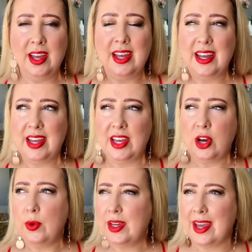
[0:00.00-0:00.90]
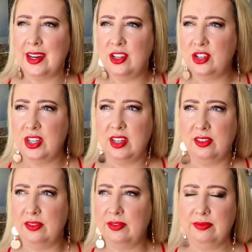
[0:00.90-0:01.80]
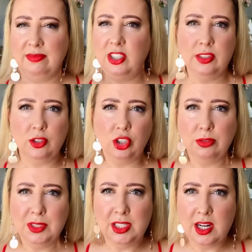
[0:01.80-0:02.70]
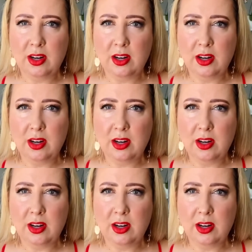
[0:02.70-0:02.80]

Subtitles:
egoic energy of give it to me now,